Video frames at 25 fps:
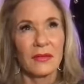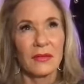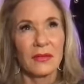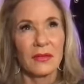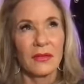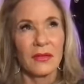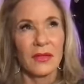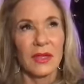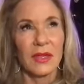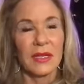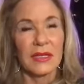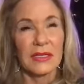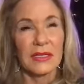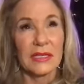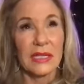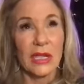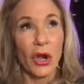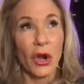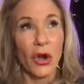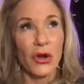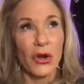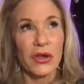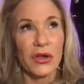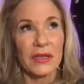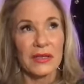is the
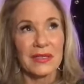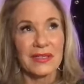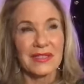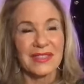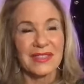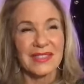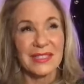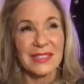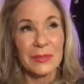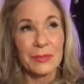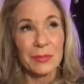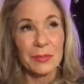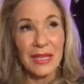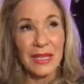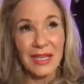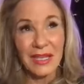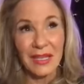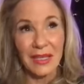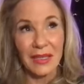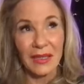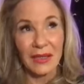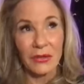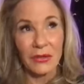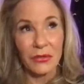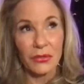artist
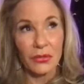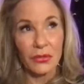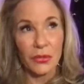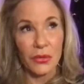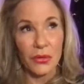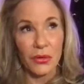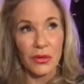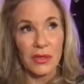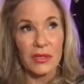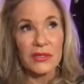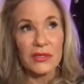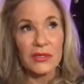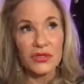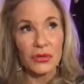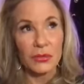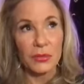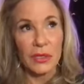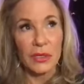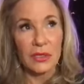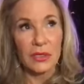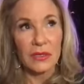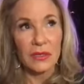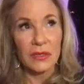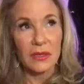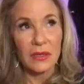speaking through their
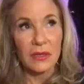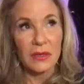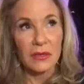instrument.